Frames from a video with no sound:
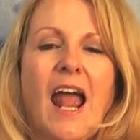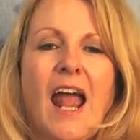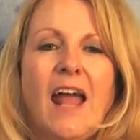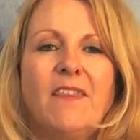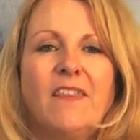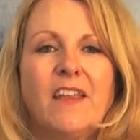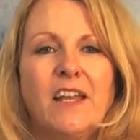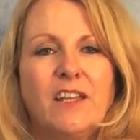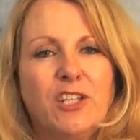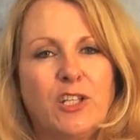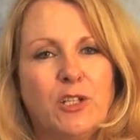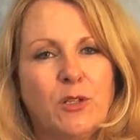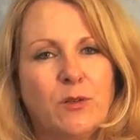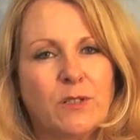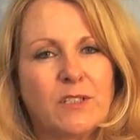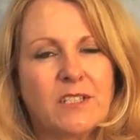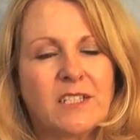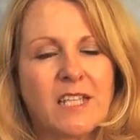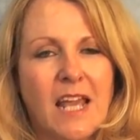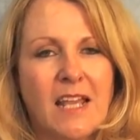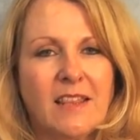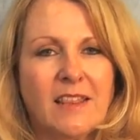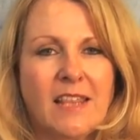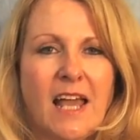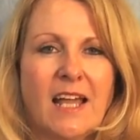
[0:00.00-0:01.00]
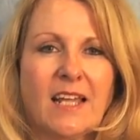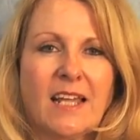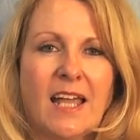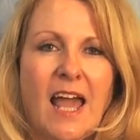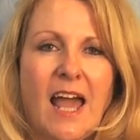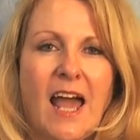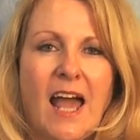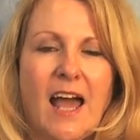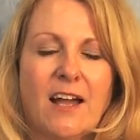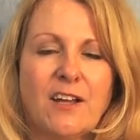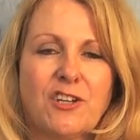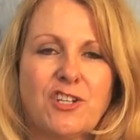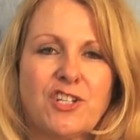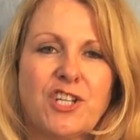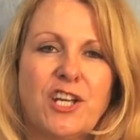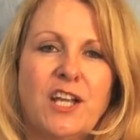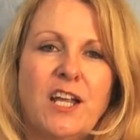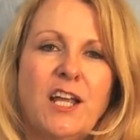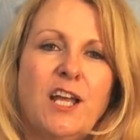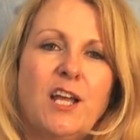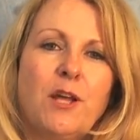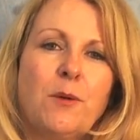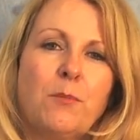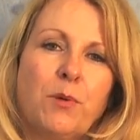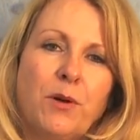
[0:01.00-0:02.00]
and then you take that cash,
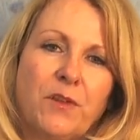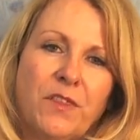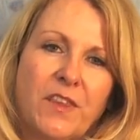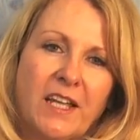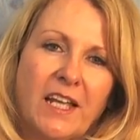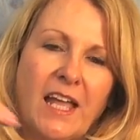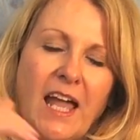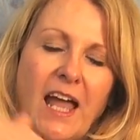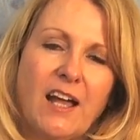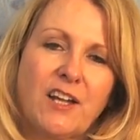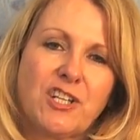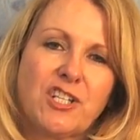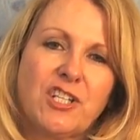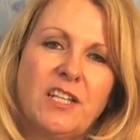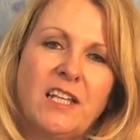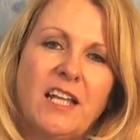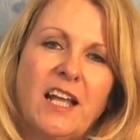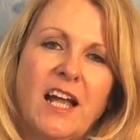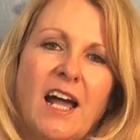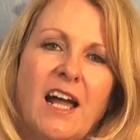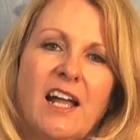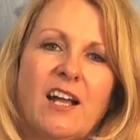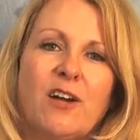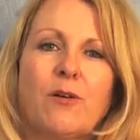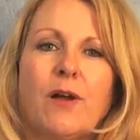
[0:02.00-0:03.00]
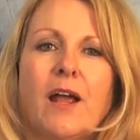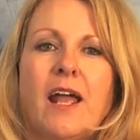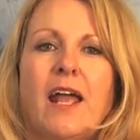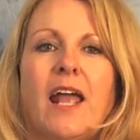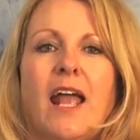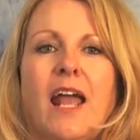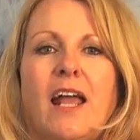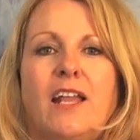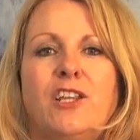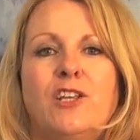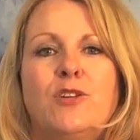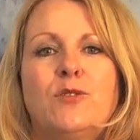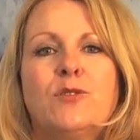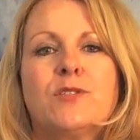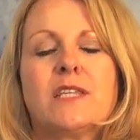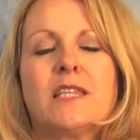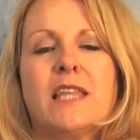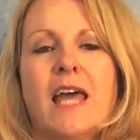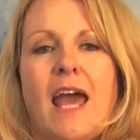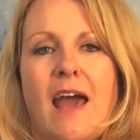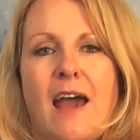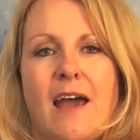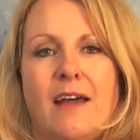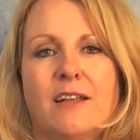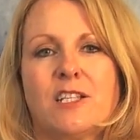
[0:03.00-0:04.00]
put the cash in the IRA, and use
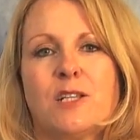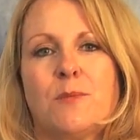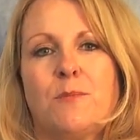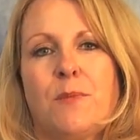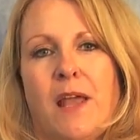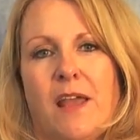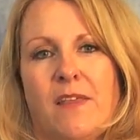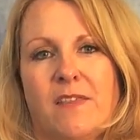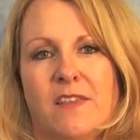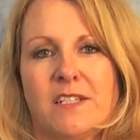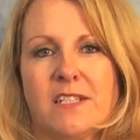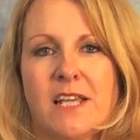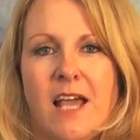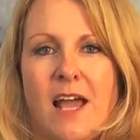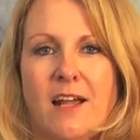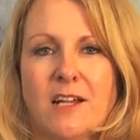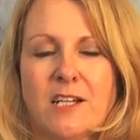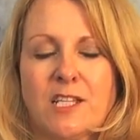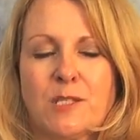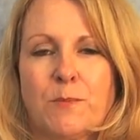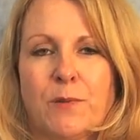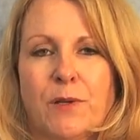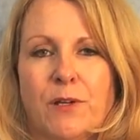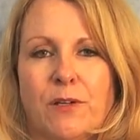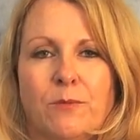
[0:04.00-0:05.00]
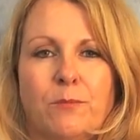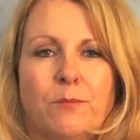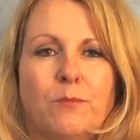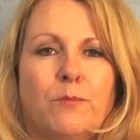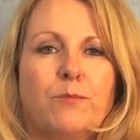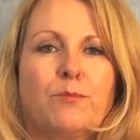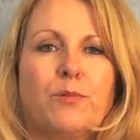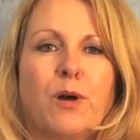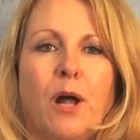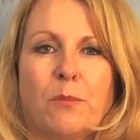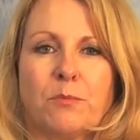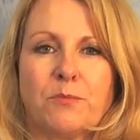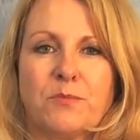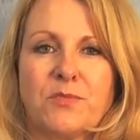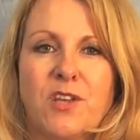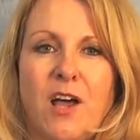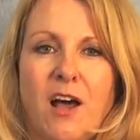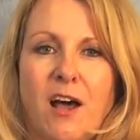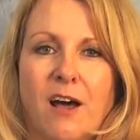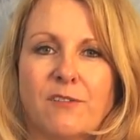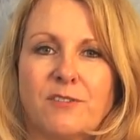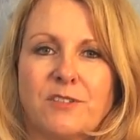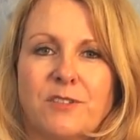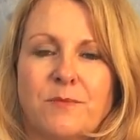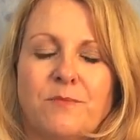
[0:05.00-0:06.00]
that to pay the tax bill. Problem
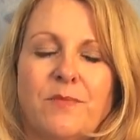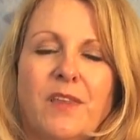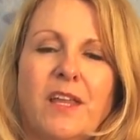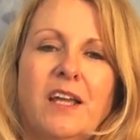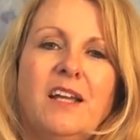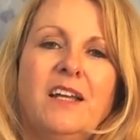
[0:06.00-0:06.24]
solved.